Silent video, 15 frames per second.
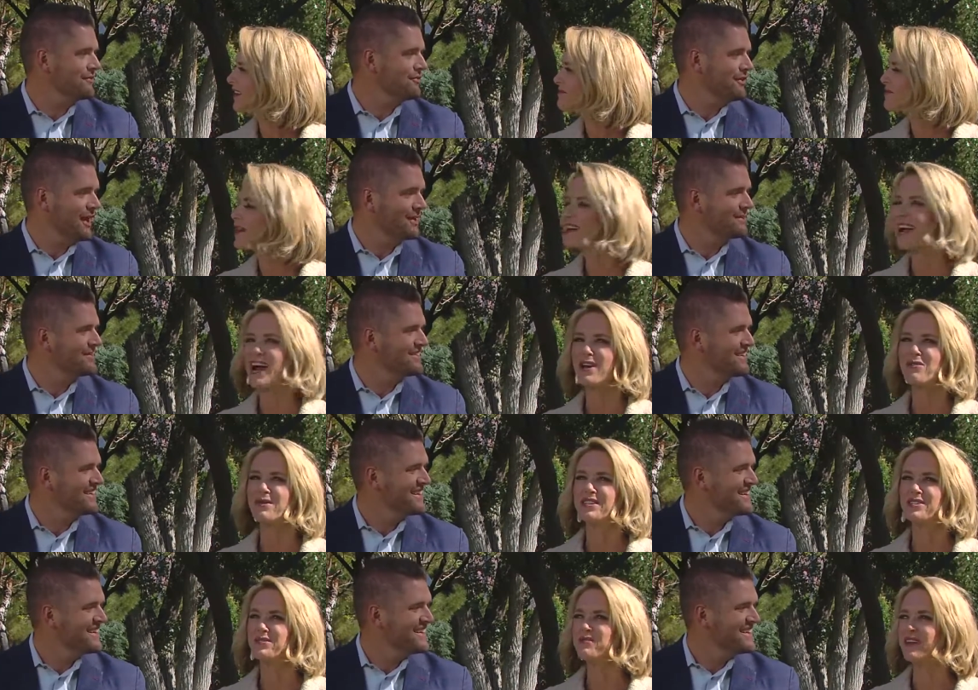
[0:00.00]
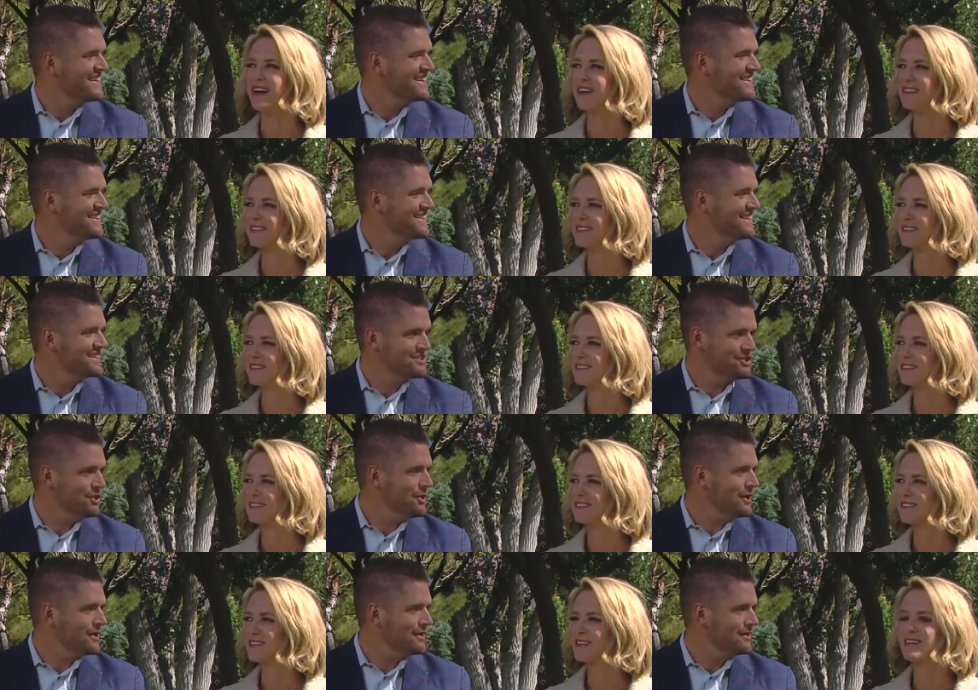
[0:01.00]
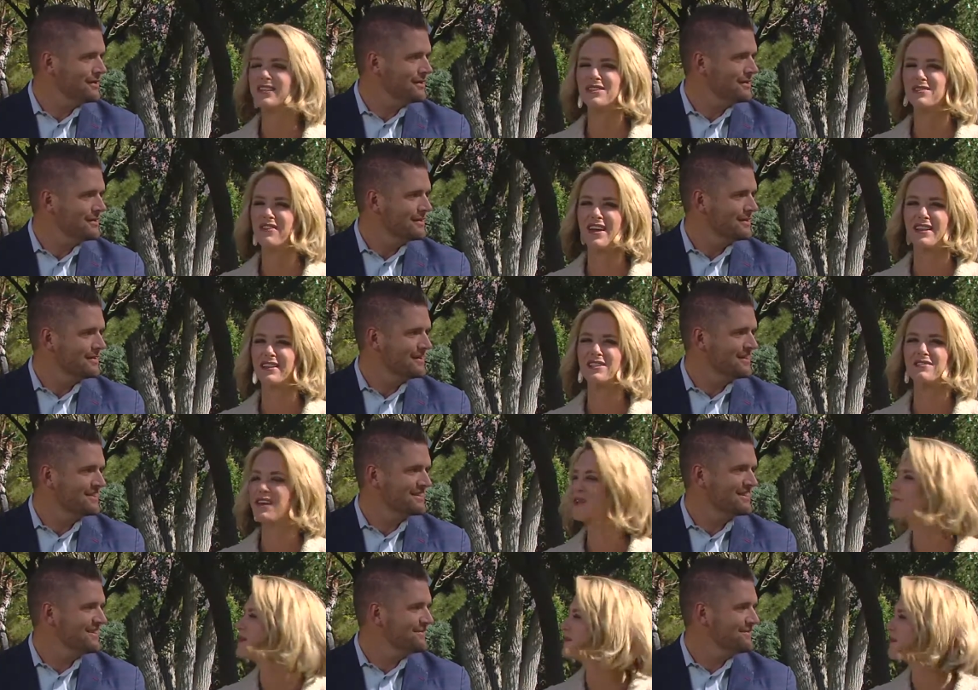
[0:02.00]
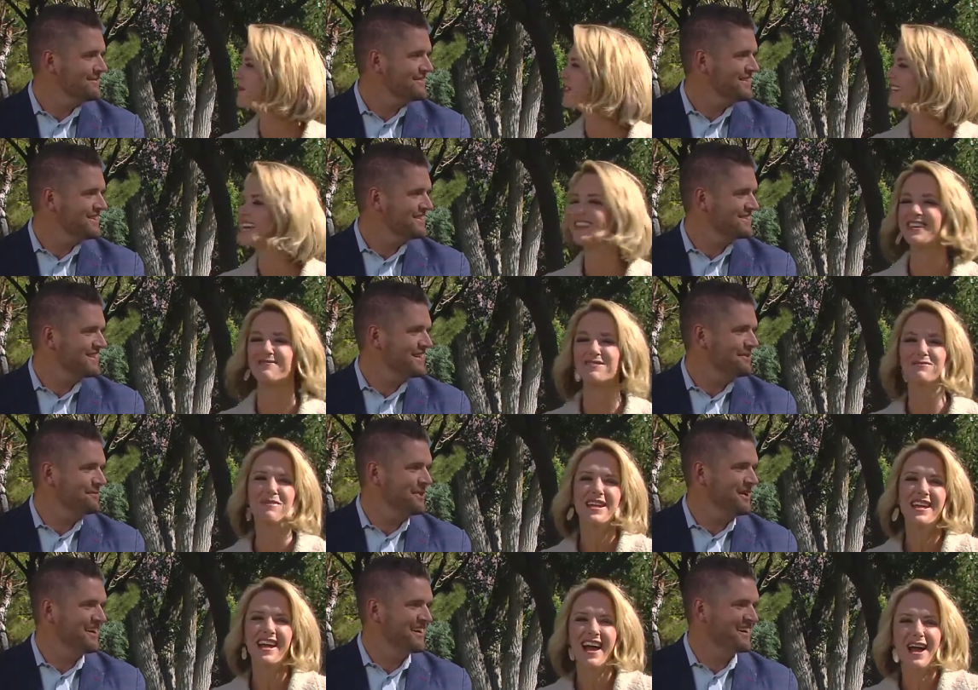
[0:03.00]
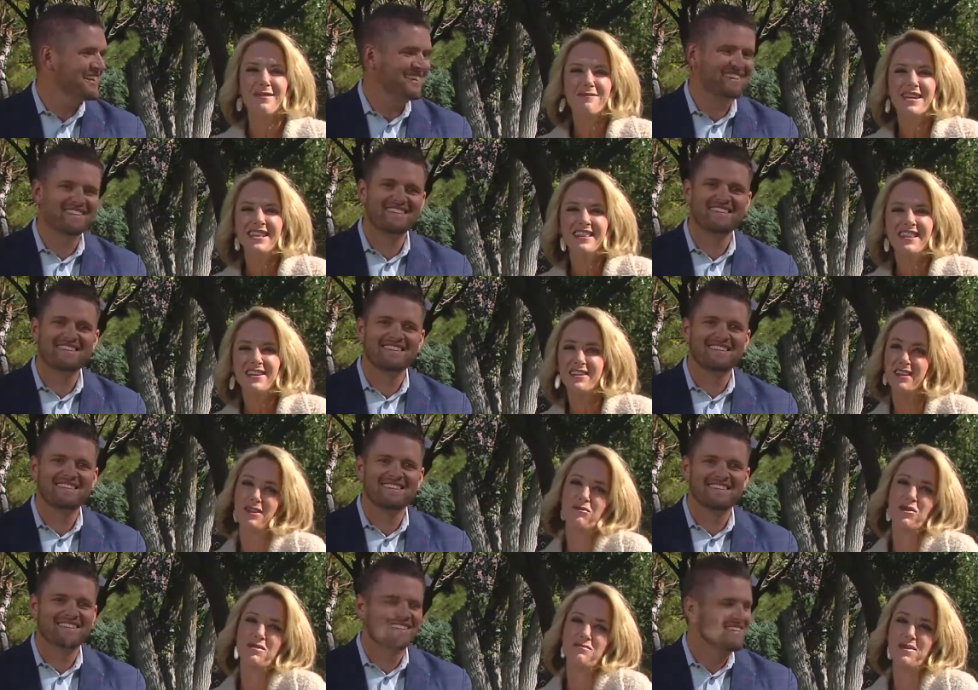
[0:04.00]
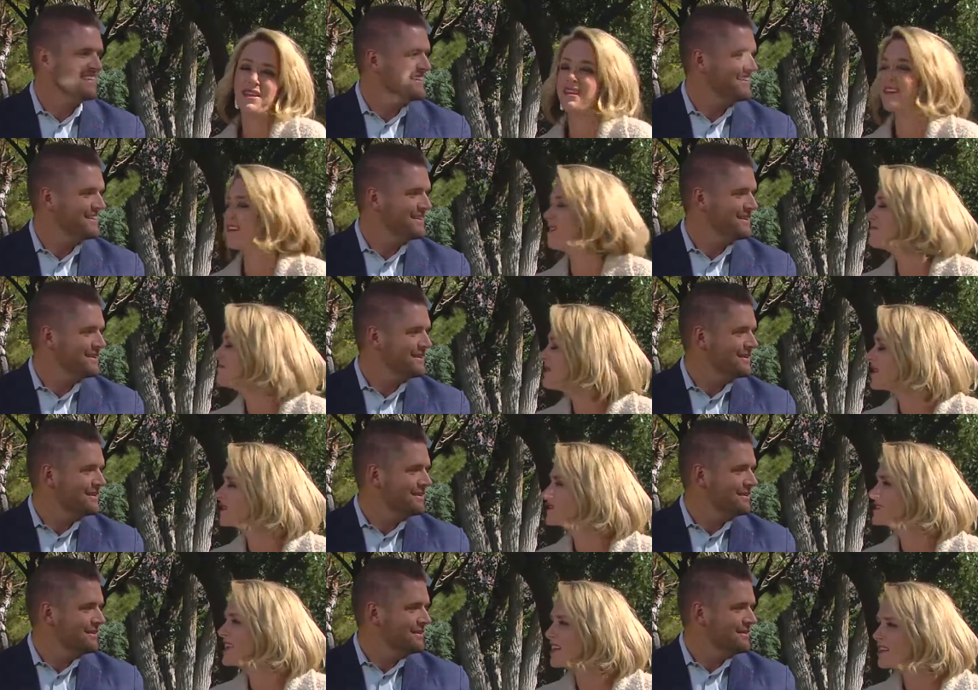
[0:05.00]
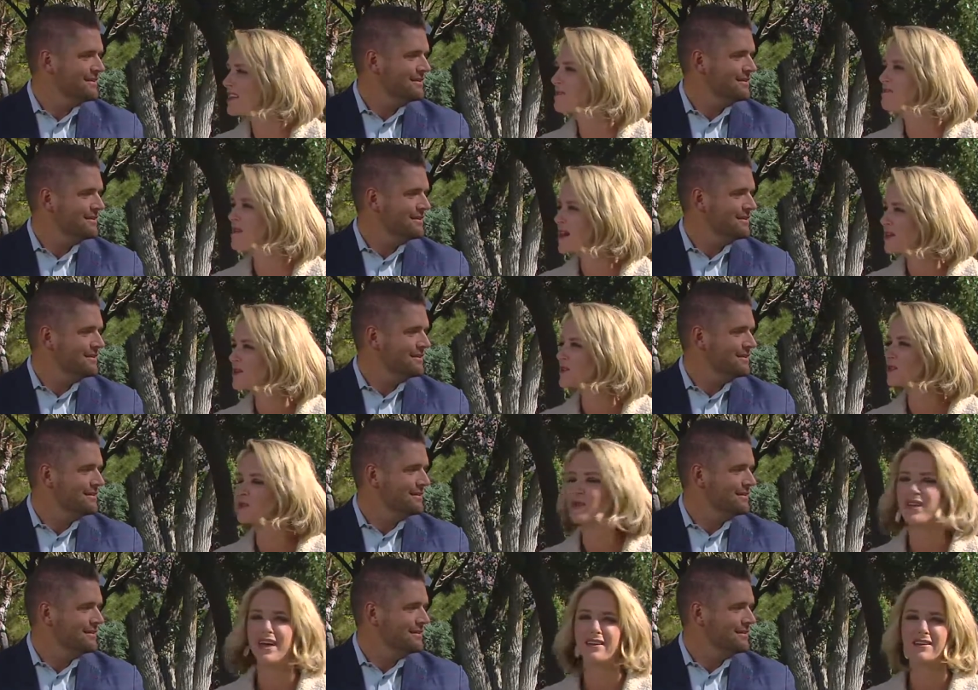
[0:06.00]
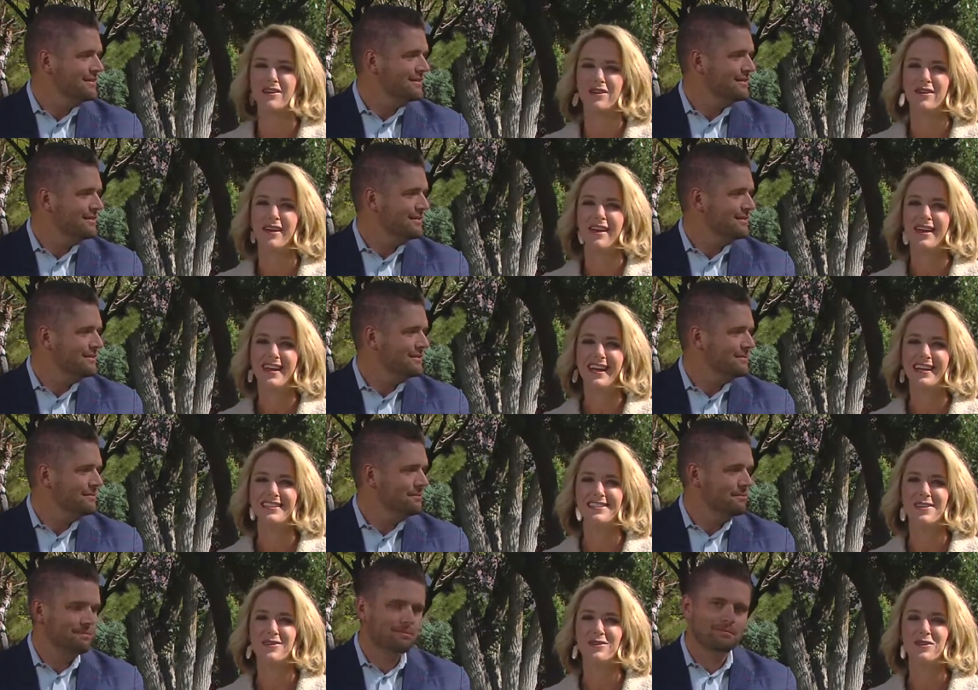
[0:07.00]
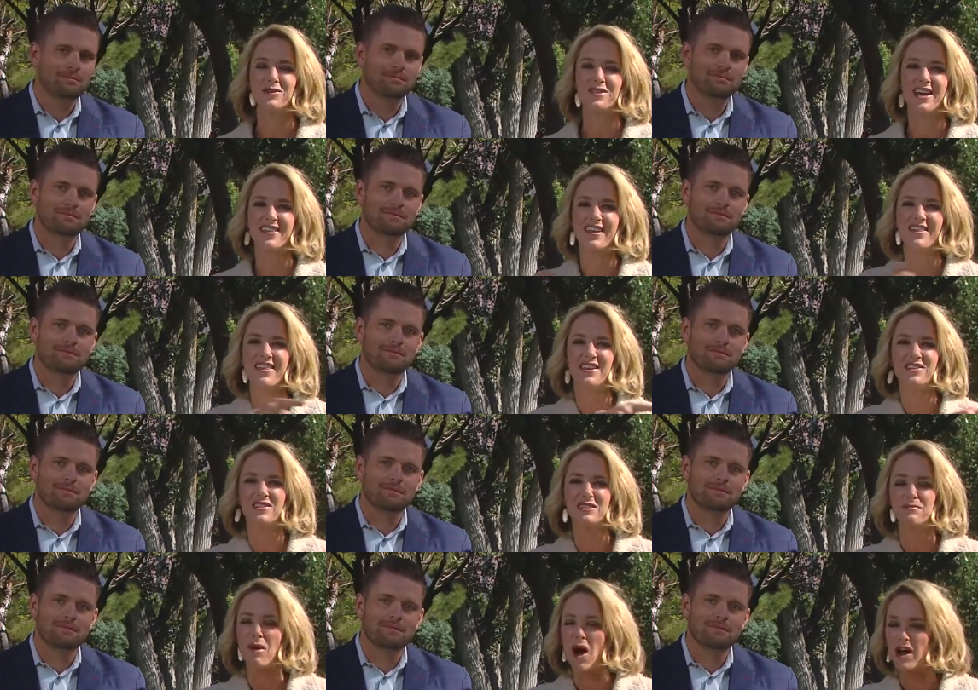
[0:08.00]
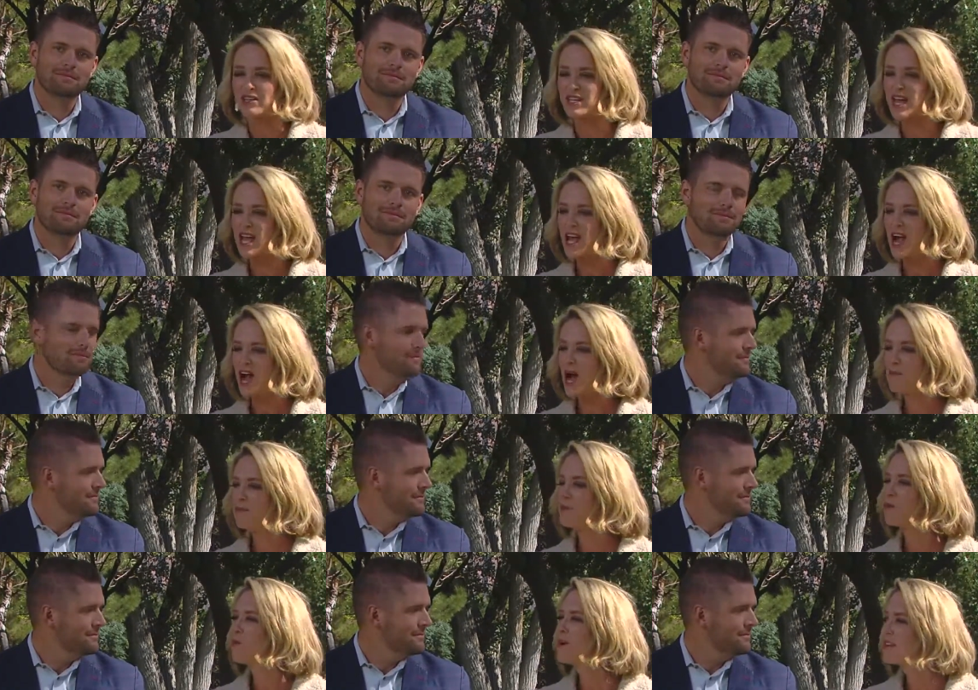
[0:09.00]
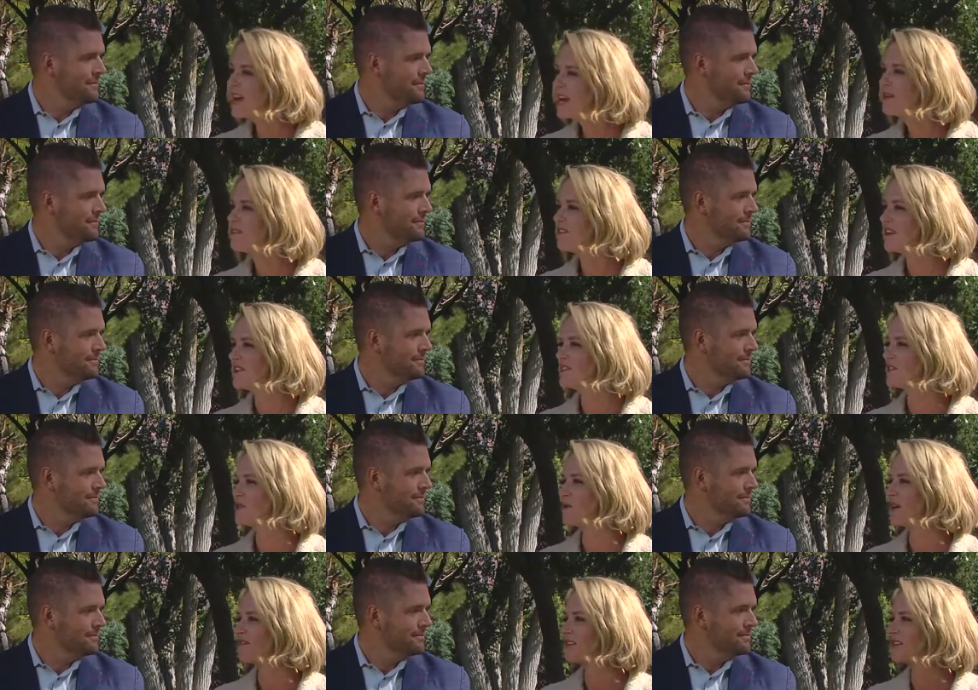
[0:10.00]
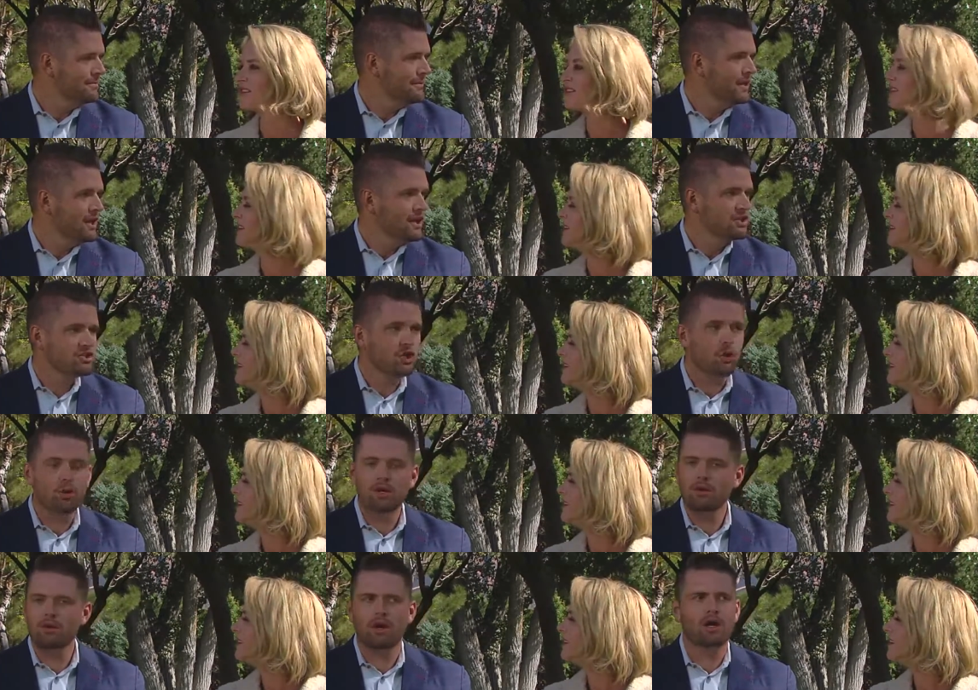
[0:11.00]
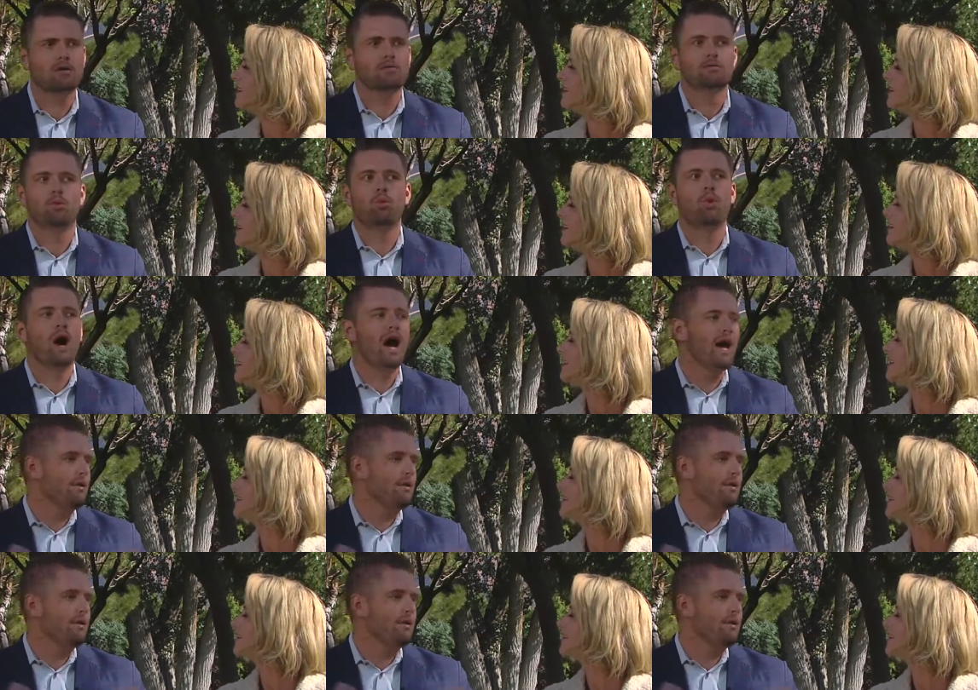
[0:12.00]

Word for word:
Speaker 1: for that. That-
Speaker 2: How do we do that? Let's do it. All right, let's find let's, Let's find people and get Let's them. here. I mean, there, it wouldn't be. A, there's nothing better to look at here in southern Utah than this spot. Um, what kind of events do you have here?
Speaker 1: So we do a wide